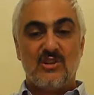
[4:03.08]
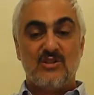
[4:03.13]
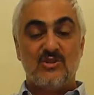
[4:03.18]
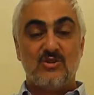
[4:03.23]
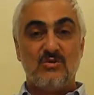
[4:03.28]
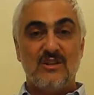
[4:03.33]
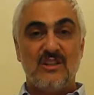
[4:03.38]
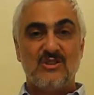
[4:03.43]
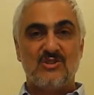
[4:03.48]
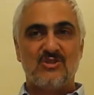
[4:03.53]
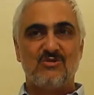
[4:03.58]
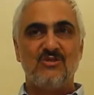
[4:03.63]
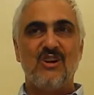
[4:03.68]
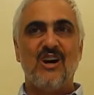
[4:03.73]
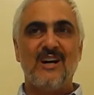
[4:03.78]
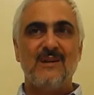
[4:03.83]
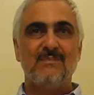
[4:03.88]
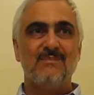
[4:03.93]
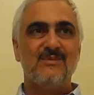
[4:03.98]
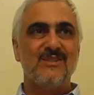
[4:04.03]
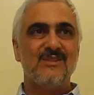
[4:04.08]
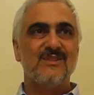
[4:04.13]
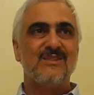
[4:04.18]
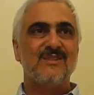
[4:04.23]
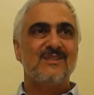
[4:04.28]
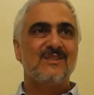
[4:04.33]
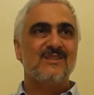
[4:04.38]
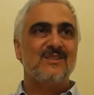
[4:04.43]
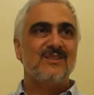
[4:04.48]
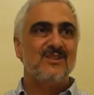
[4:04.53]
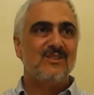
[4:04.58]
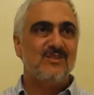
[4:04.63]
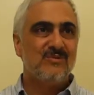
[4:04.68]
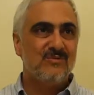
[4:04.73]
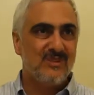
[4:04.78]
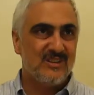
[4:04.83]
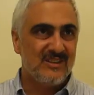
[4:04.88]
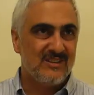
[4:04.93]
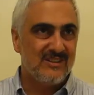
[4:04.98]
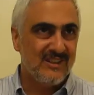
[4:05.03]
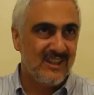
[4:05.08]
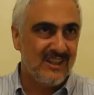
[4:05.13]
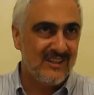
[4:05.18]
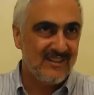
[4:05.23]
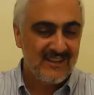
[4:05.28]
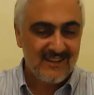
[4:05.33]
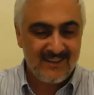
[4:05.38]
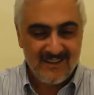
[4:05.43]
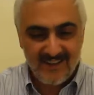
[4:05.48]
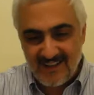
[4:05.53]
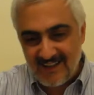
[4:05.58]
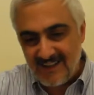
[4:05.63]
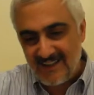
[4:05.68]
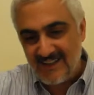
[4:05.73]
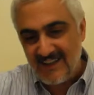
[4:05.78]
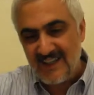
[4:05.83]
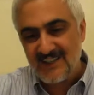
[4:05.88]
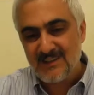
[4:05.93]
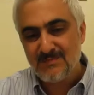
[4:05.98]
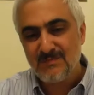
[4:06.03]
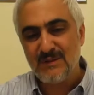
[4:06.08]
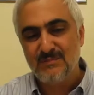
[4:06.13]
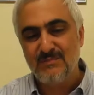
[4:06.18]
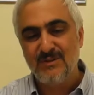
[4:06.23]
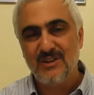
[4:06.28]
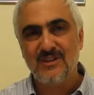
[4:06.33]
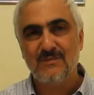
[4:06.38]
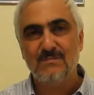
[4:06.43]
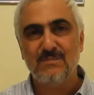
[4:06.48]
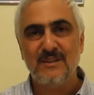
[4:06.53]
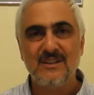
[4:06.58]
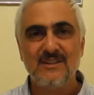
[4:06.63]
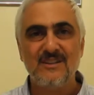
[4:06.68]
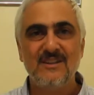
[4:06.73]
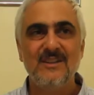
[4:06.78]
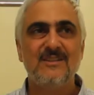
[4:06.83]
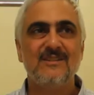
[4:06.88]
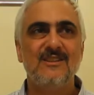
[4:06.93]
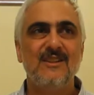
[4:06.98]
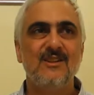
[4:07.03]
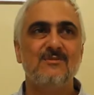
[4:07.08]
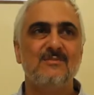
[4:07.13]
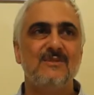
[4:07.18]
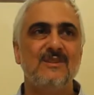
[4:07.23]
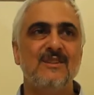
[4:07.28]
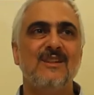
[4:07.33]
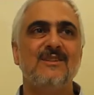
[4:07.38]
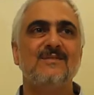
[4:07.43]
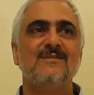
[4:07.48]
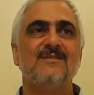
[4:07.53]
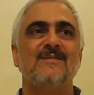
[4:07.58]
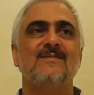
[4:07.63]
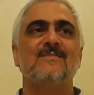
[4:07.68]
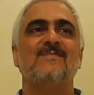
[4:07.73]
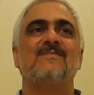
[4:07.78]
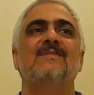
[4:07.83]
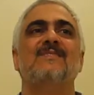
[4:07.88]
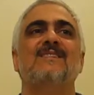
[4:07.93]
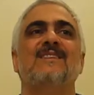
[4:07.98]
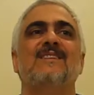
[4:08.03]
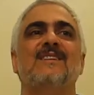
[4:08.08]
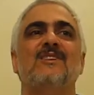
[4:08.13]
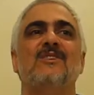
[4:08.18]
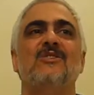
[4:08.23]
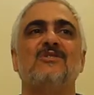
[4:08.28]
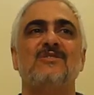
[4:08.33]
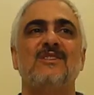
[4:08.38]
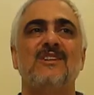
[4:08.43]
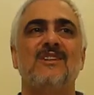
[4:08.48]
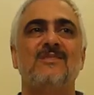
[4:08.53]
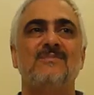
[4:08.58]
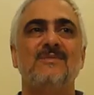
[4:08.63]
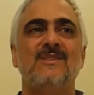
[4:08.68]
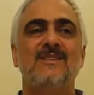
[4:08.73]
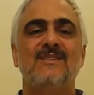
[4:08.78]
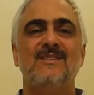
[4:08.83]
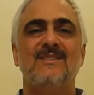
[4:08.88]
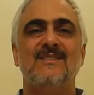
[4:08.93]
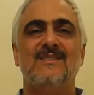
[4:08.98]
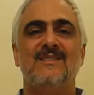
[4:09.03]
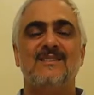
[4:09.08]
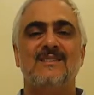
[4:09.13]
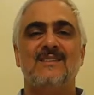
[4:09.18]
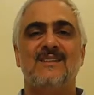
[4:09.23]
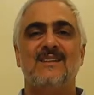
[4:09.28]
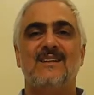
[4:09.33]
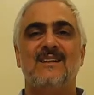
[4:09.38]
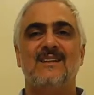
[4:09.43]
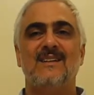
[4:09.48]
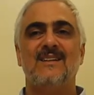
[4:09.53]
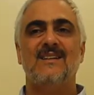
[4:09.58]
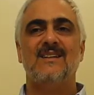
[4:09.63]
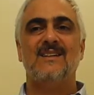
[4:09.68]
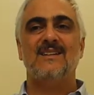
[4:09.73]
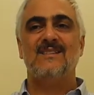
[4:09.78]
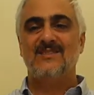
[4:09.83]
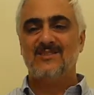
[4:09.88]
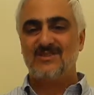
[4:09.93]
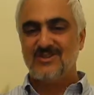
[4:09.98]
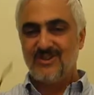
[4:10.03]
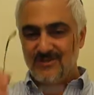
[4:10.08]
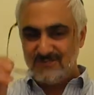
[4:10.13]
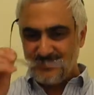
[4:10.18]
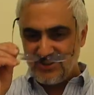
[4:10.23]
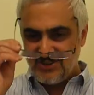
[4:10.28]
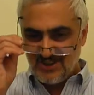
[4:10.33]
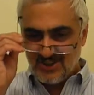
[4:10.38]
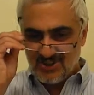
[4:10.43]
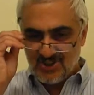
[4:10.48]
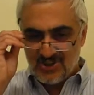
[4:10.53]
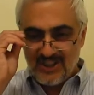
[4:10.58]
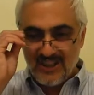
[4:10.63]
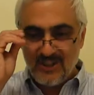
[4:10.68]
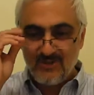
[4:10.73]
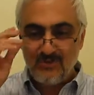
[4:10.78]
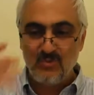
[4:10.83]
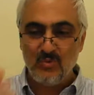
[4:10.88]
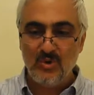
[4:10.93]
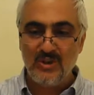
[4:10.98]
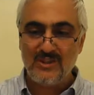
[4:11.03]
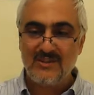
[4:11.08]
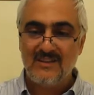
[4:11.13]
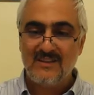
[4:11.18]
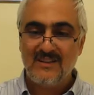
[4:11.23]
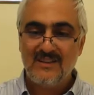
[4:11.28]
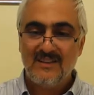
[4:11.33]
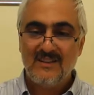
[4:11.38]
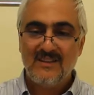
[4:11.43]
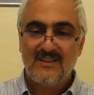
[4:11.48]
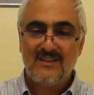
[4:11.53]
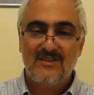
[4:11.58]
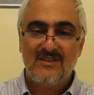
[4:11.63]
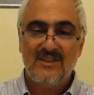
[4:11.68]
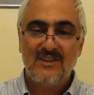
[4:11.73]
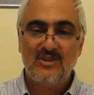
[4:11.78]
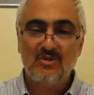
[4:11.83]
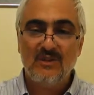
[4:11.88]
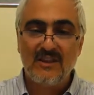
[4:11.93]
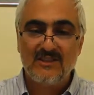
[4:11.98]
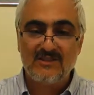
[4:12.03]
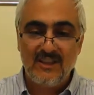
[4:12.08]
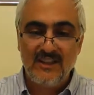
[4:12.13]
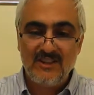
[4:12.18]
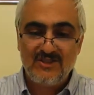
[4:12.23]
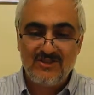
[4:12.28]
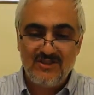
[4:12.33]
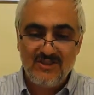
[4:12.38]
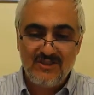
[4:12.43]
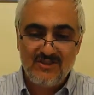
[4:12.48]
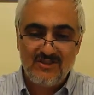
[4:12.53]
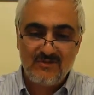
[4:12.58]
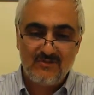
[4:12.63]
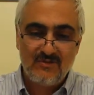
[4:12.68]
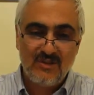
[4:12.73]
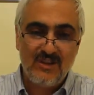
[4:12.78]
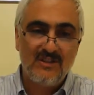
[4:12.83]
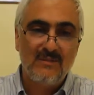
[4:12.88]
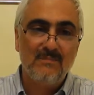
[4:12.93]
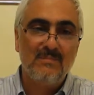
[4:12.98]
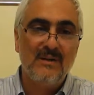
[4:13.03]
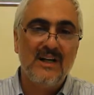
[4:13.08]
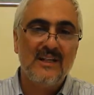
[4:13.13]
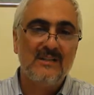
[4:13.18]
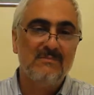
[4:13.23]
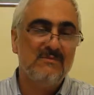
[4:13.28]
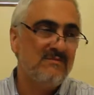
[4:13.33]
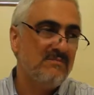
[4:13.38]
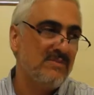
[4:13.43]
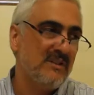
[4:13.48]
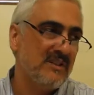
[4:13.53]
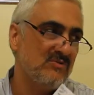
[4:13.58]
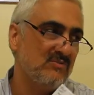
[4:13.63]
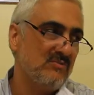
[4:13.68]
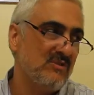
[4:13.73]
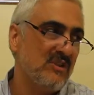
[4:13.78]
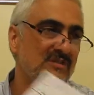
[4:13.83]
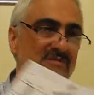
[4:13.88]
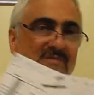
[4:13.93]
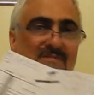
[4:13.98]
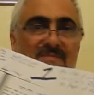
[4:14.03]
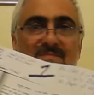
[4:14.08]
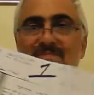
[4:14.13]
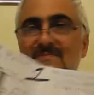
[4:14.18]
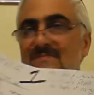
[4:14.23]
transcribed what he said, and then I asked my brother Pinky to help me out. He also helped me, and so I'm just going to share what the translation is. We're on the bottom of page 1.